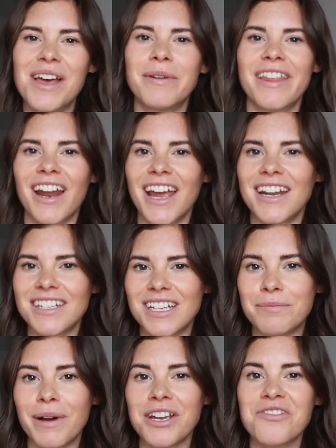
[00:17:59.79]
but then I ended
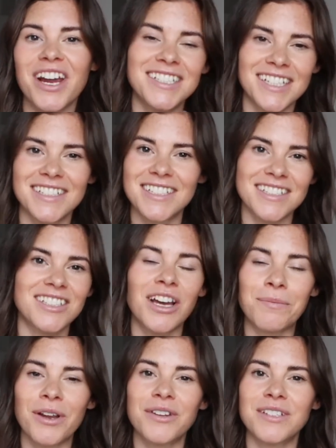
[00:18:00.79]
up migrating and just
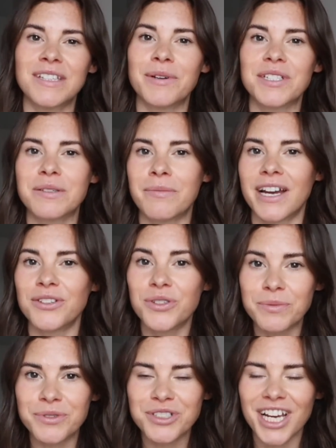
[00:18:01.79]
uploading them onto my
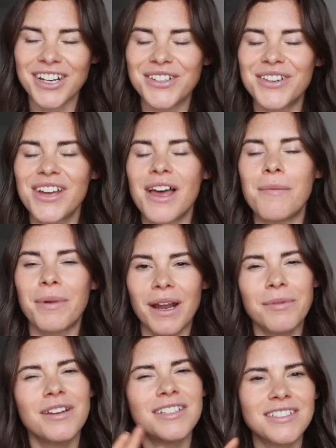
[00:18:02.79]
normal channel. But
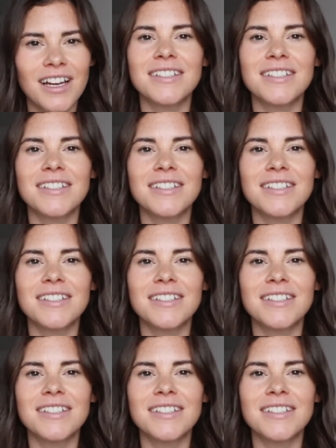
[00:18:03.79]
I'm gonna start